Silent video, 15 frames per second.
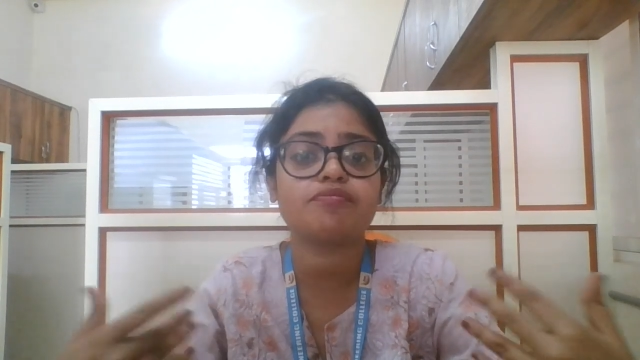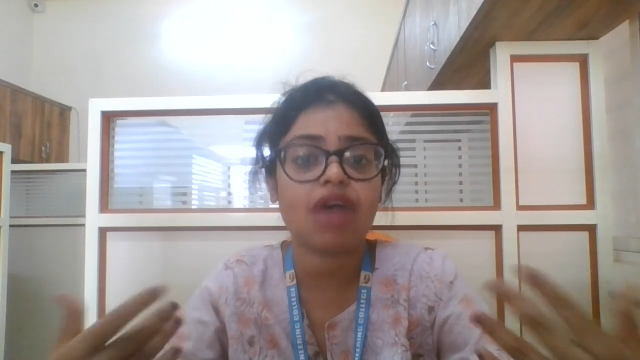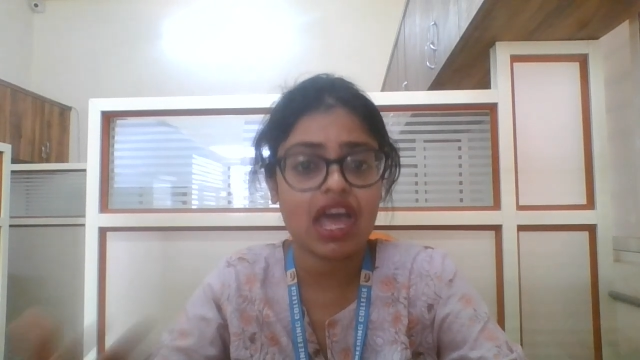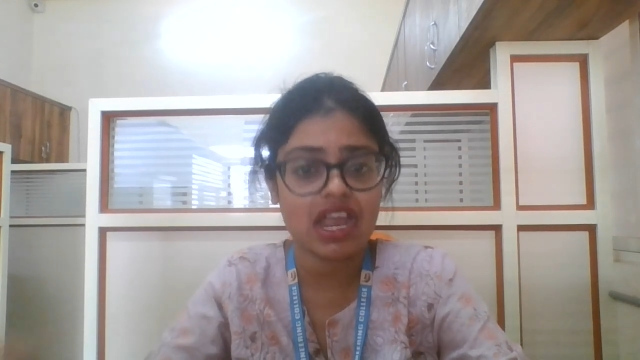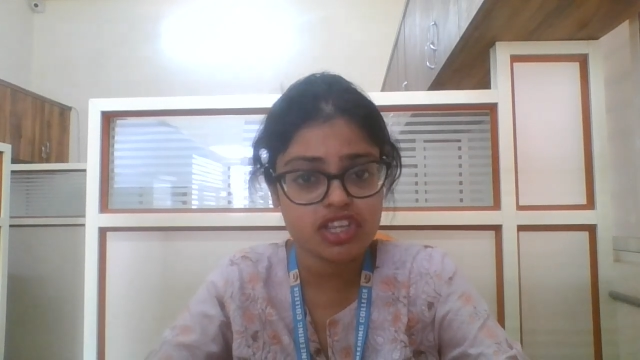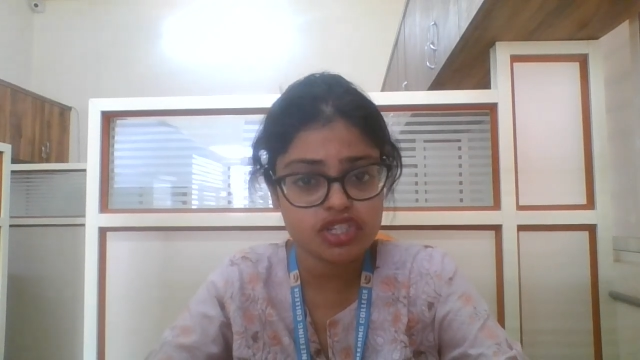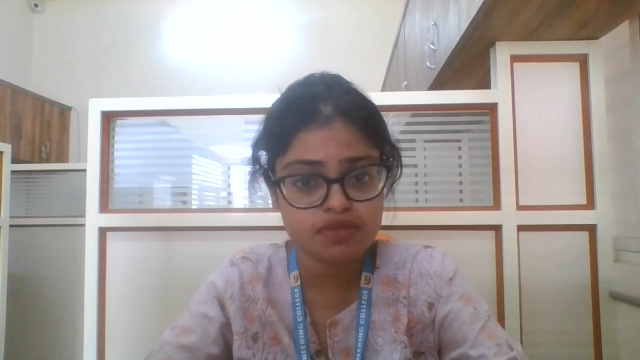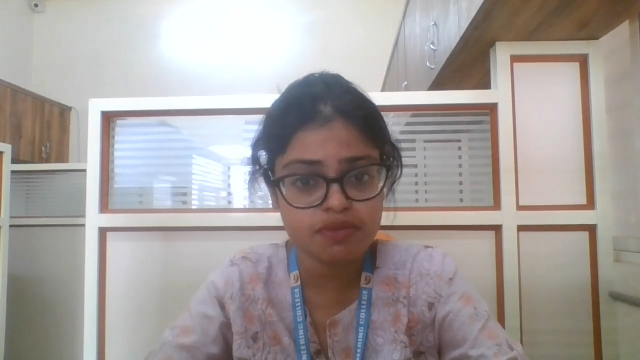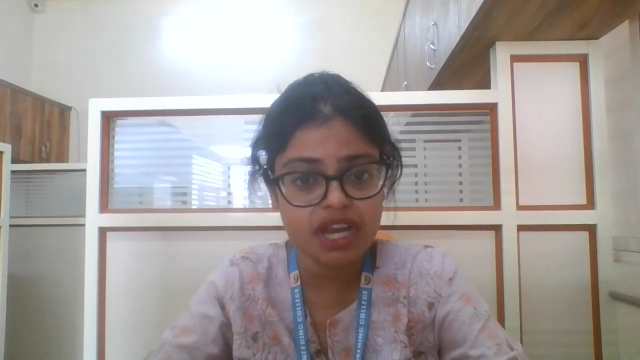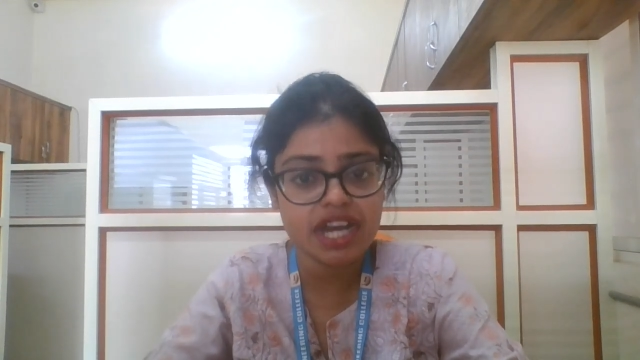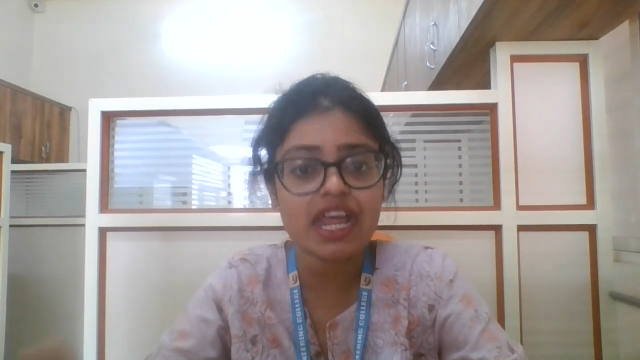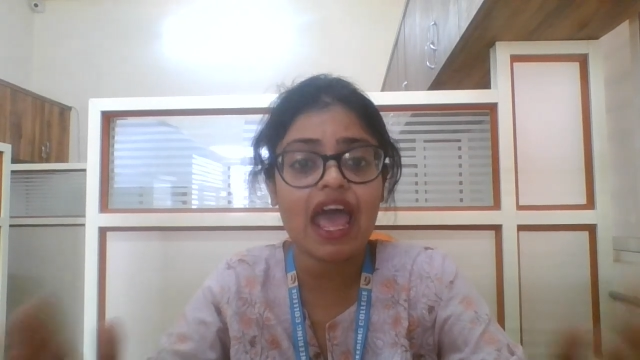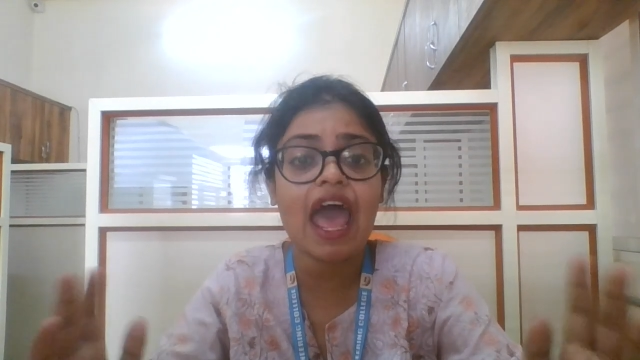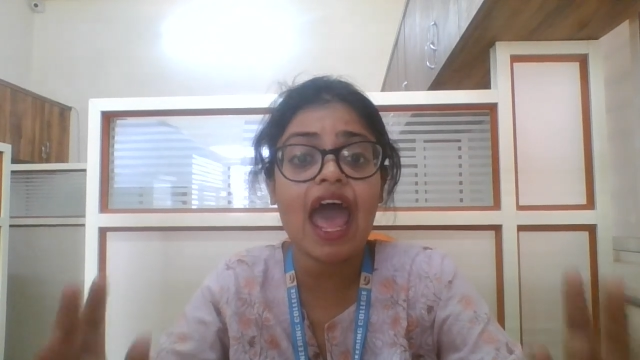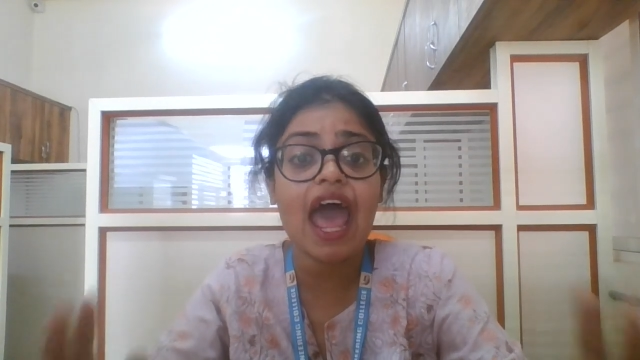management,
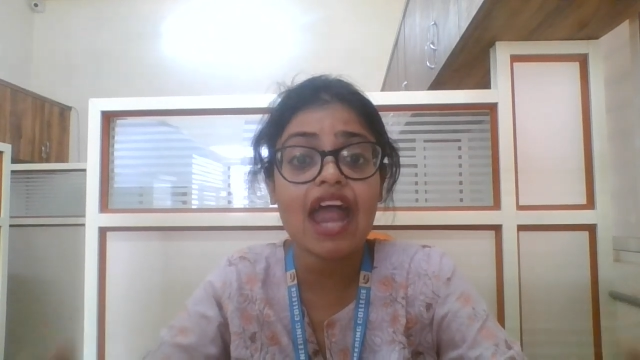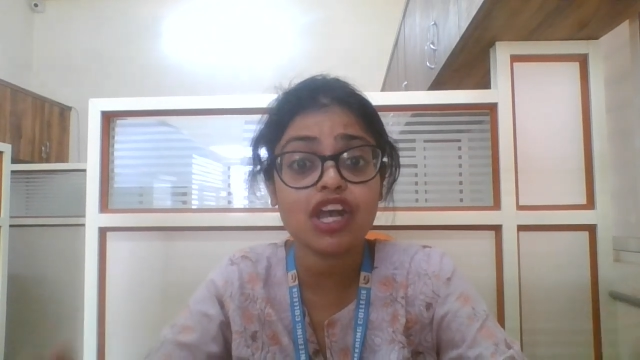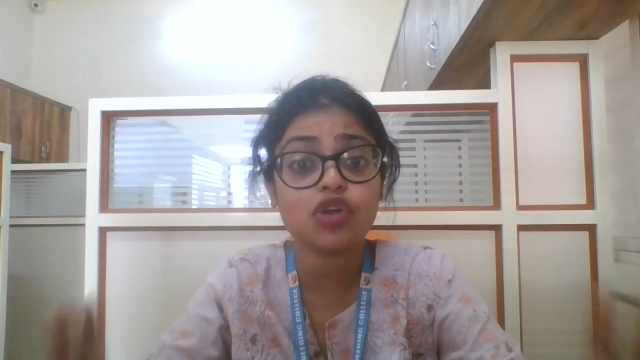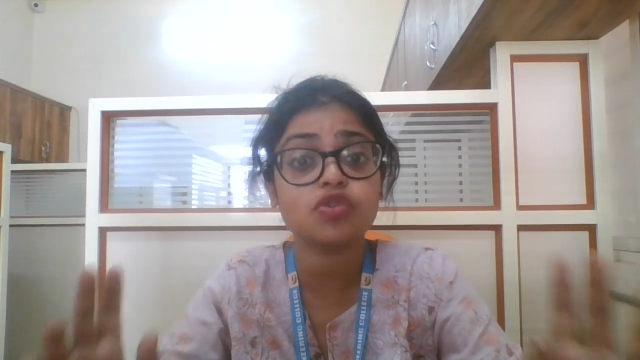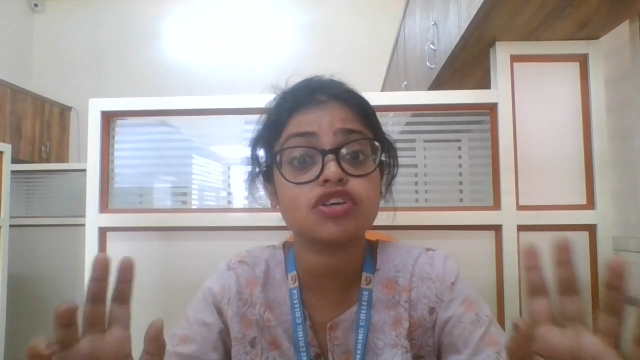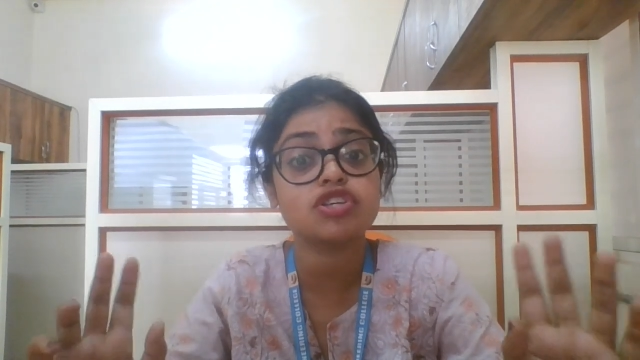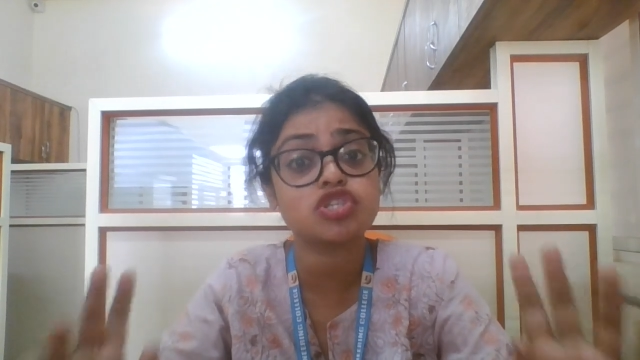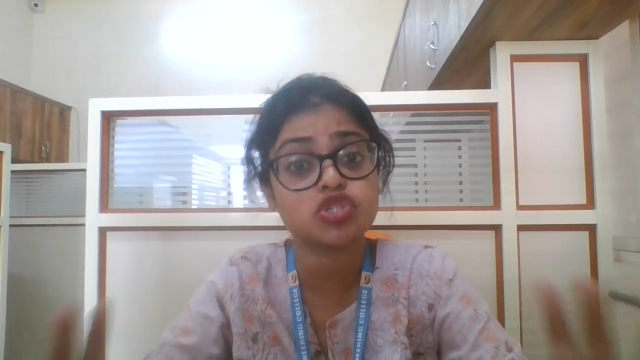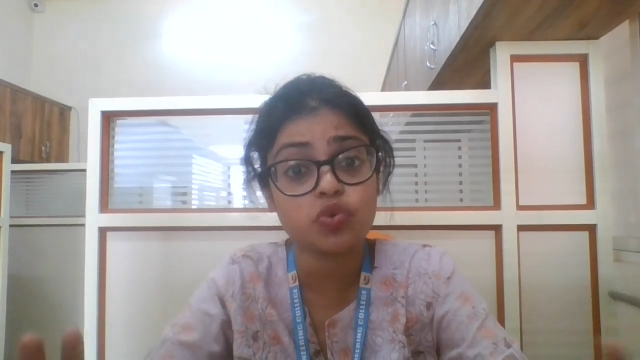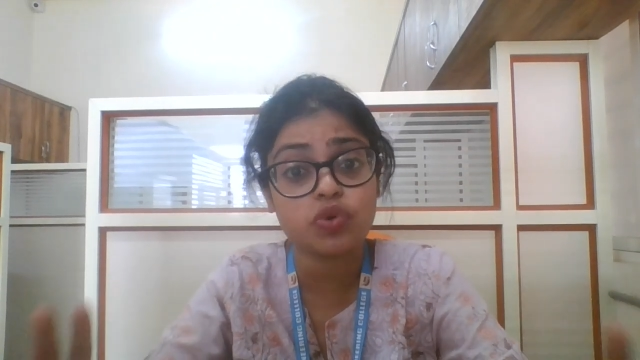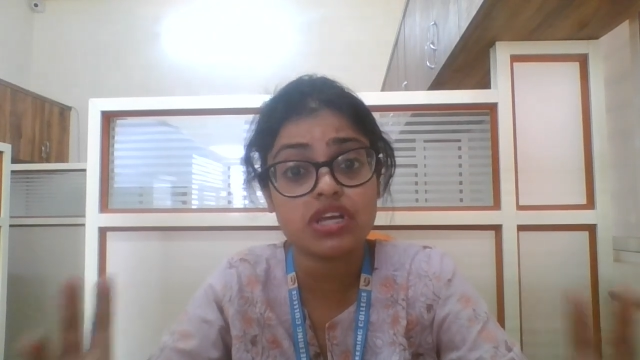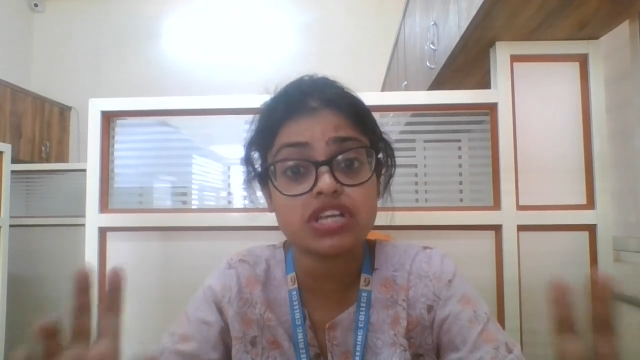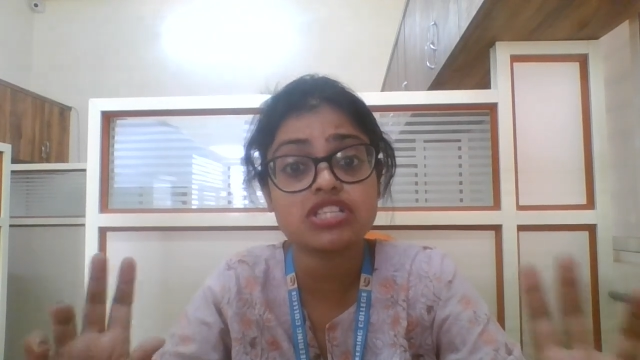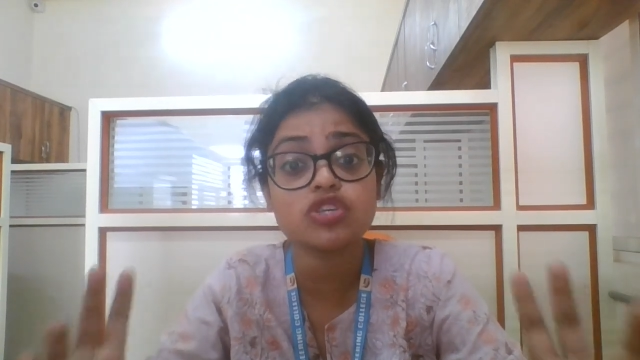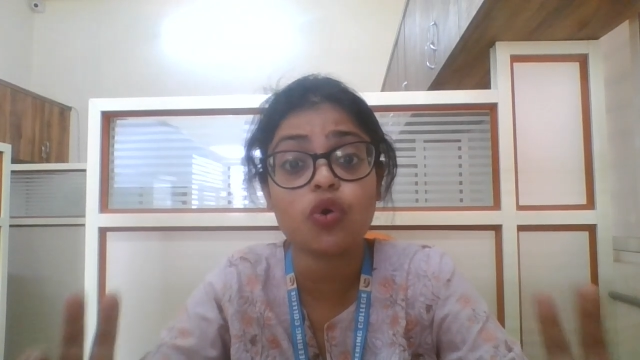and to the students